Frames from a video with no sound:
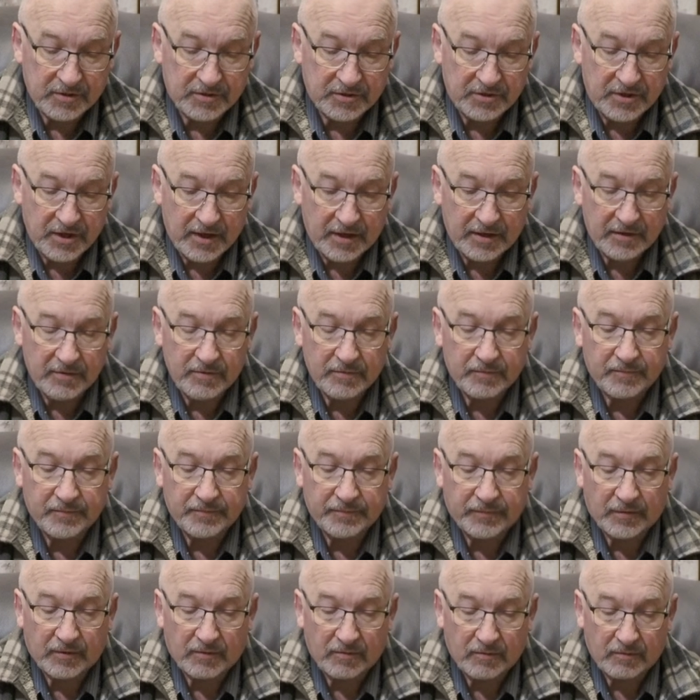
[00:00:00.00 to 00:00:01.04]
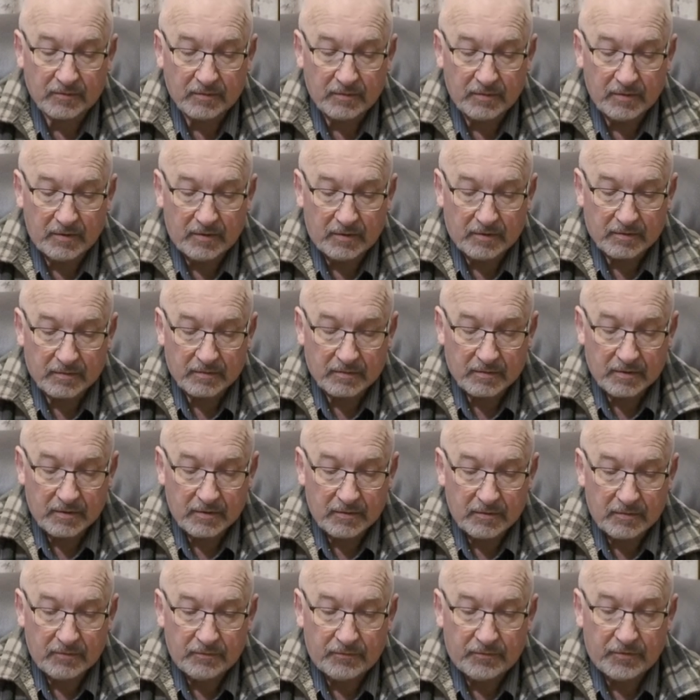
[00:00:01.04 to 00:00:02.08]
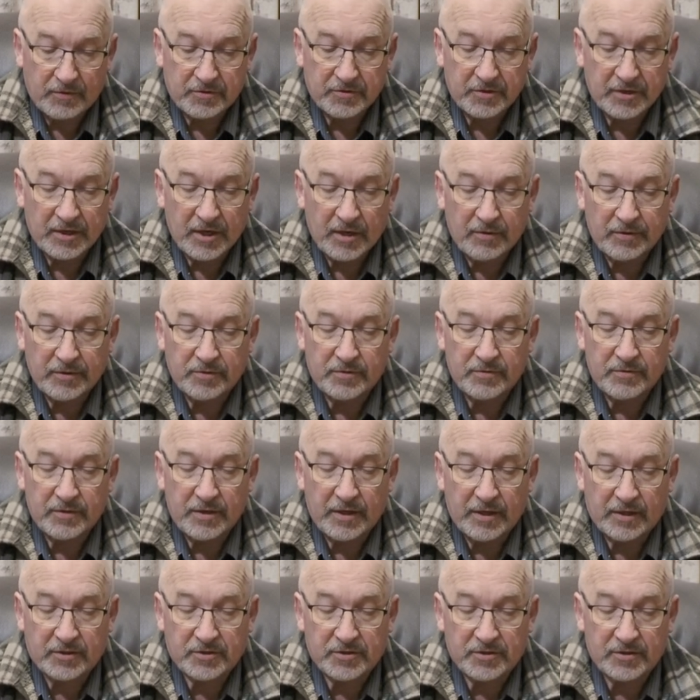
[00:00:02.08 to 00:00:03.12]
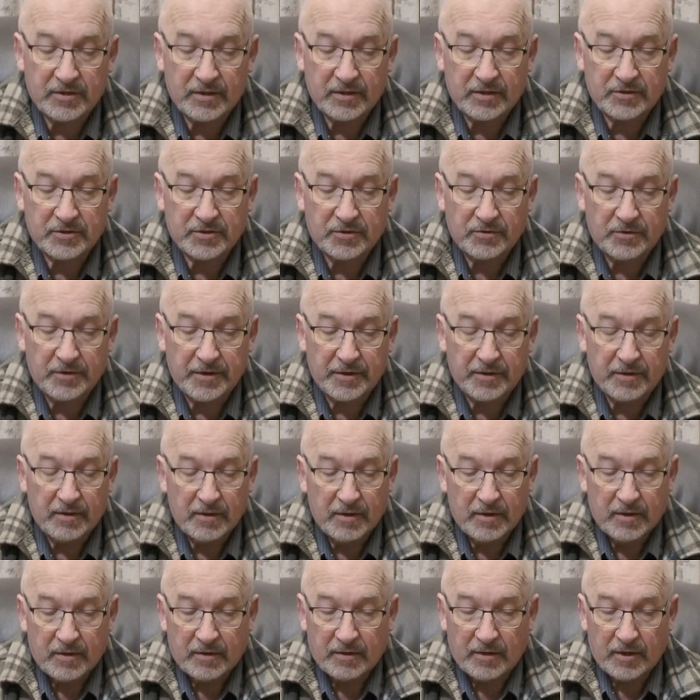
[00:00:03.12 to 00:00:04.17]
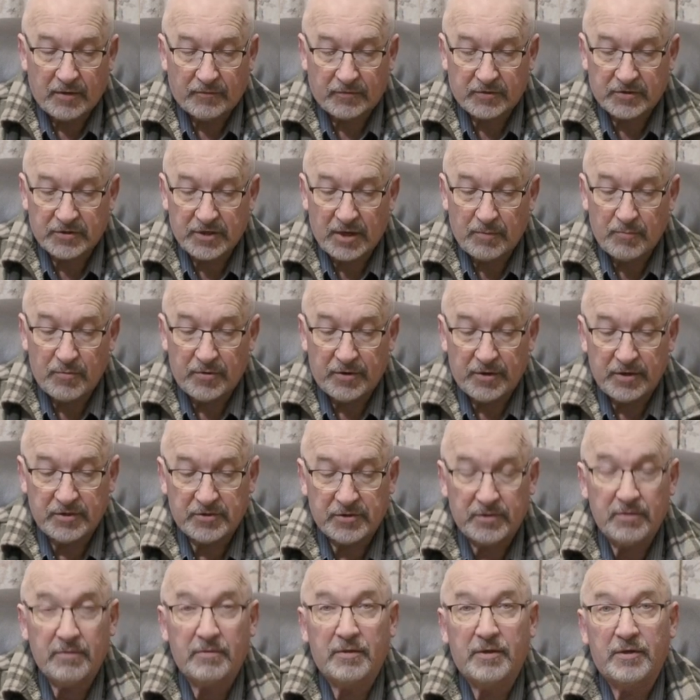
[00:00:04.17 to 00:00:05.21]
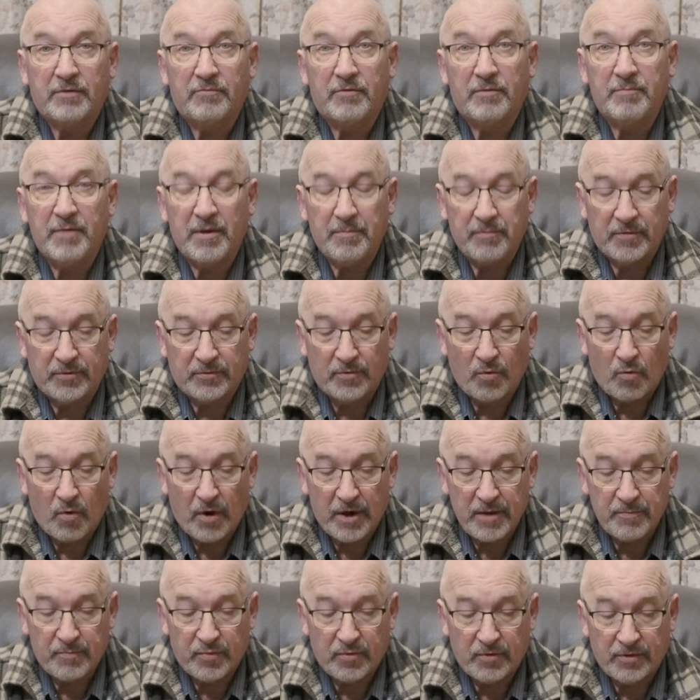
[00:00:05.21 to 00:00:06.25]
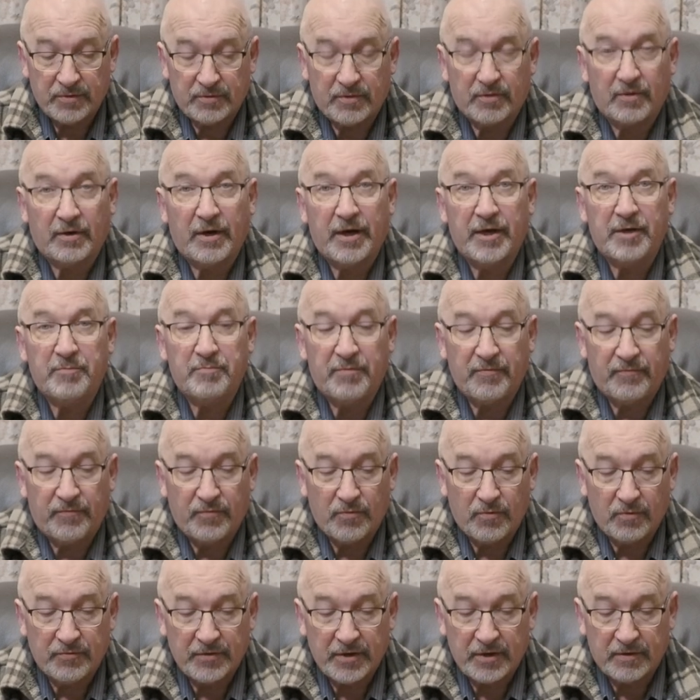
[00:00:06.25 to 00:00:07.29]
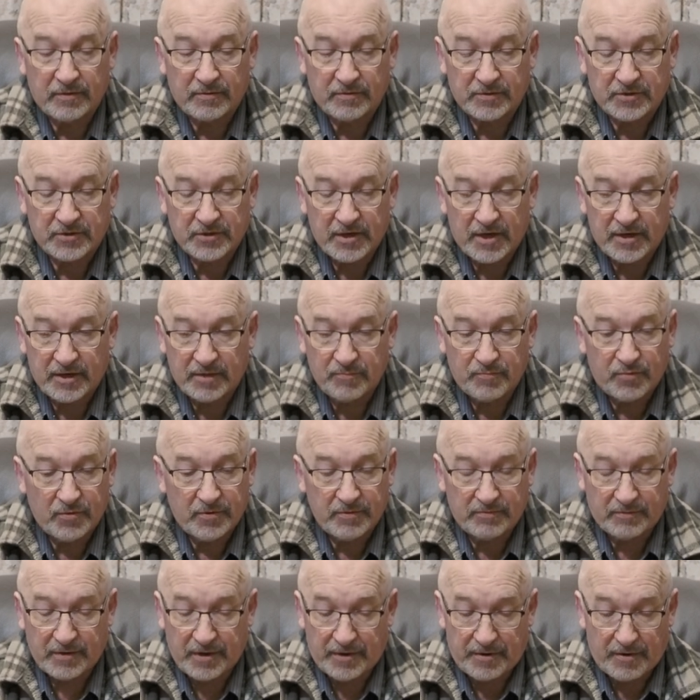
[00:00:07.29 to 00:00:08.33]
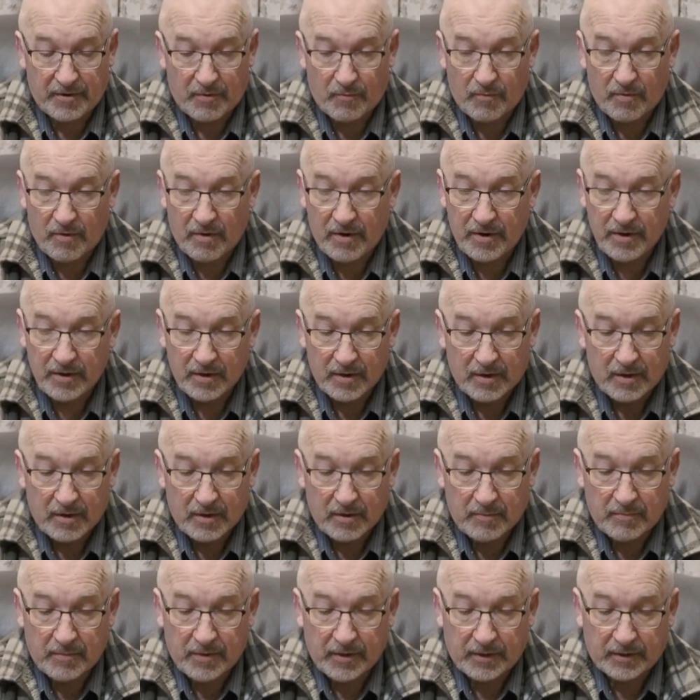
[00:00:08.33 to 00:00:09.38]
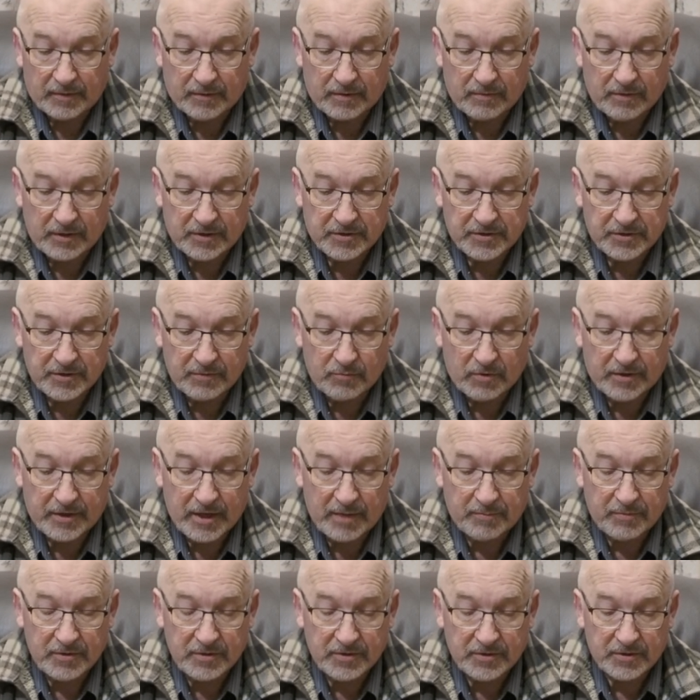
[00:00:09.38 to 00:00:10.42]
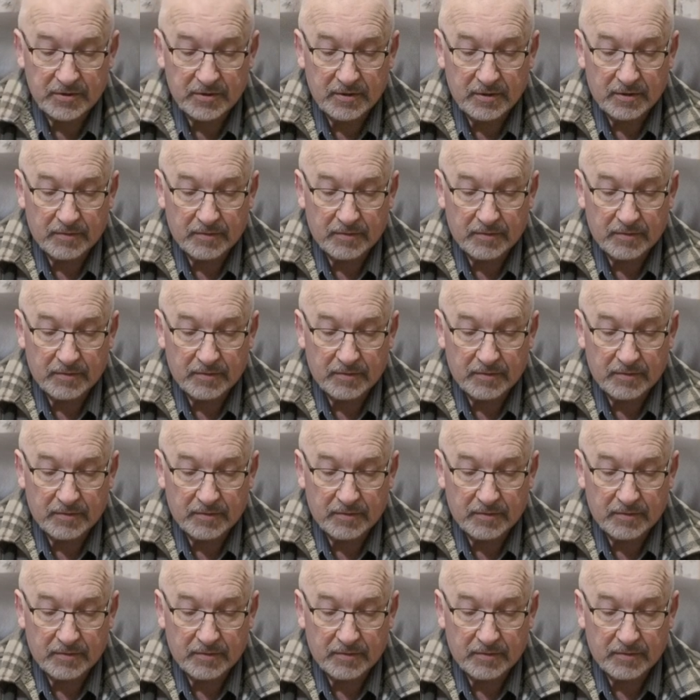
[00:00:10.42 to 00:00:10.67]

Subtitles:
done for it to go into the next screen. Now, for some reason it remembered the waypoint that I had before there at the starting point. Don't know why, but let's see what happens.